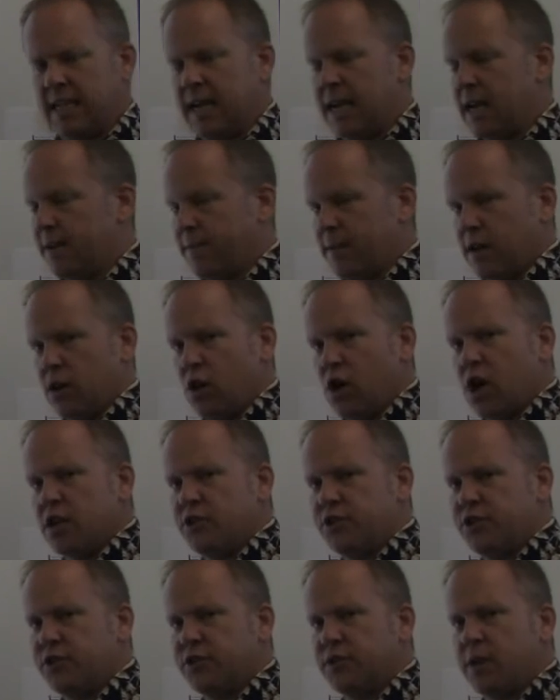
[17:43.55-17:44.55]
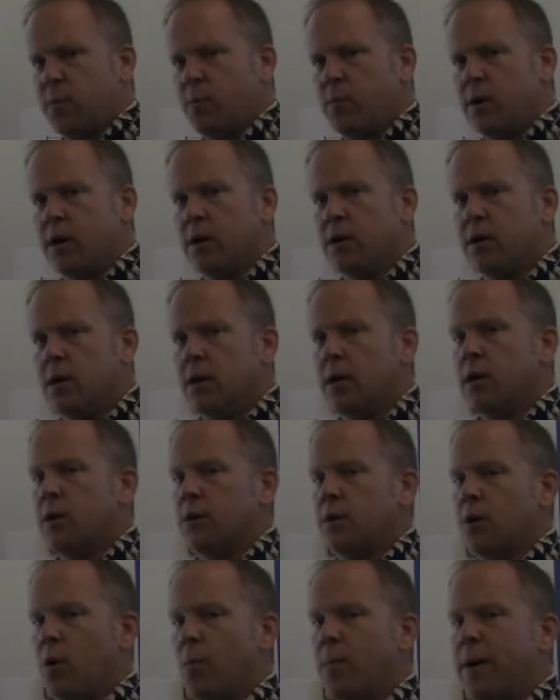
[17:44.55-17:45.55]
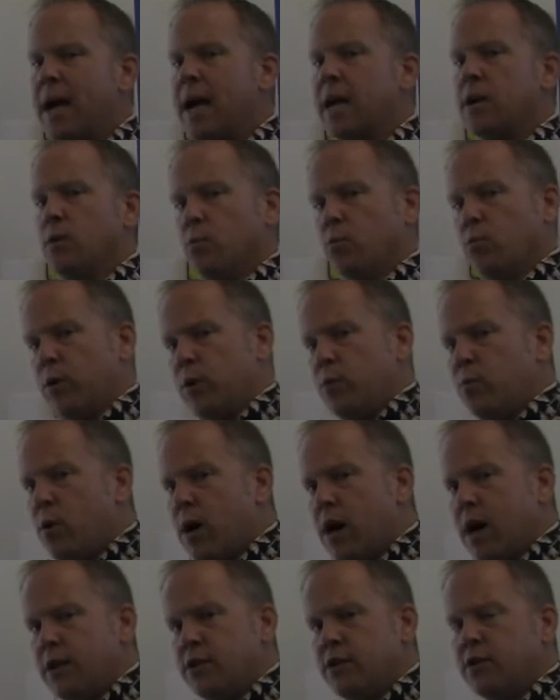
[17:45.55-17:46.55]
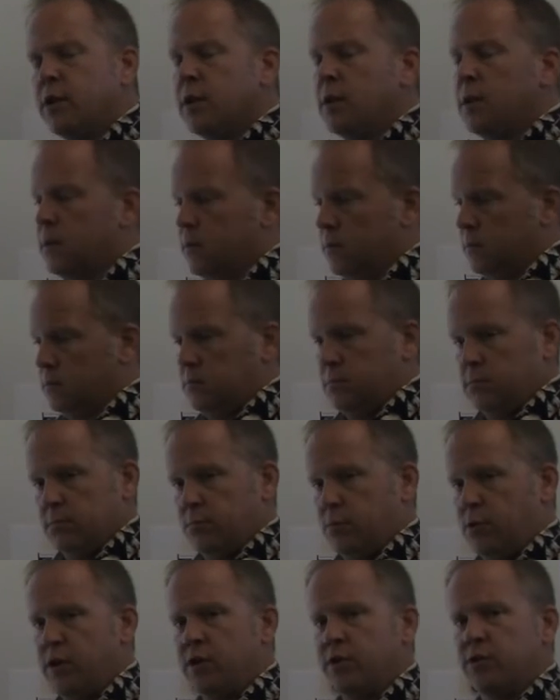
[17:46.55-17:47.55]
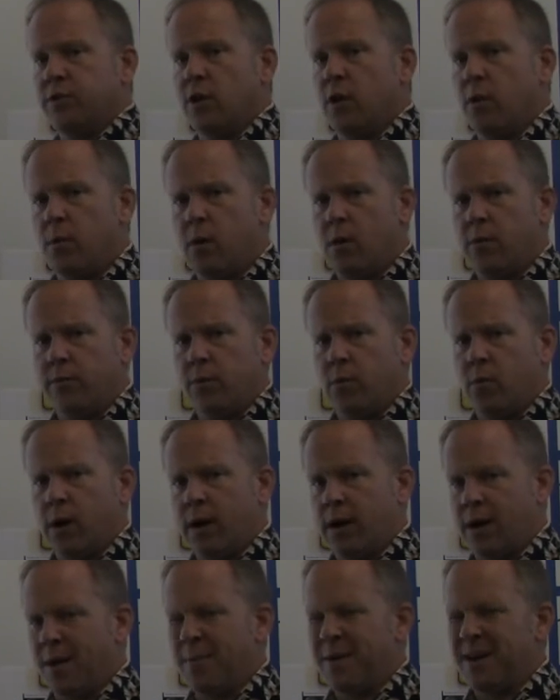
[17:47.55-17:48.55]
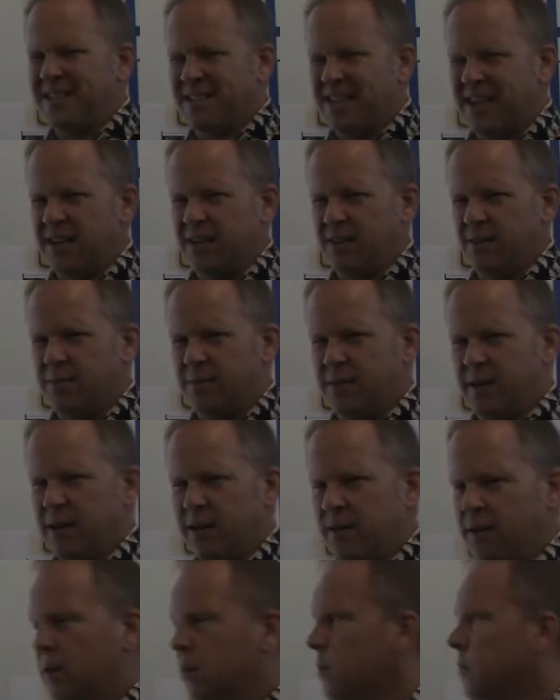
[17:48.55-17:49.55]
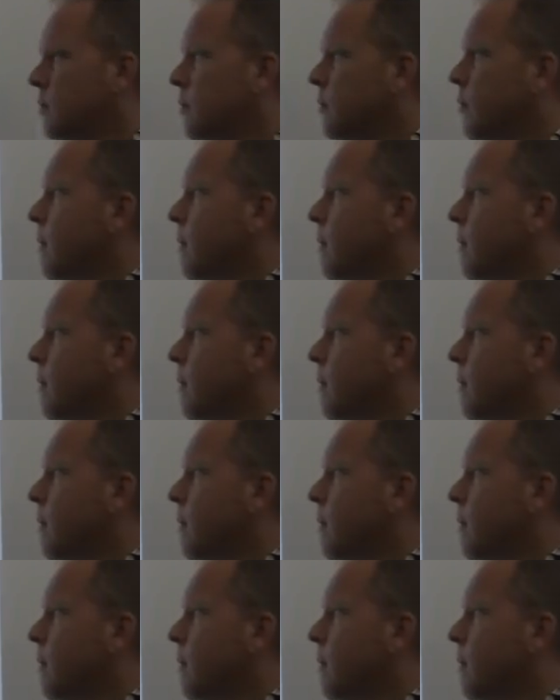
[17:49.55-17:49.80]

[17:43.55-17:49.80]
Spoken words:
Again, if I lost you somewhere, go back, rewatch, put it in slow-mo if you want. I might sound a little funny though.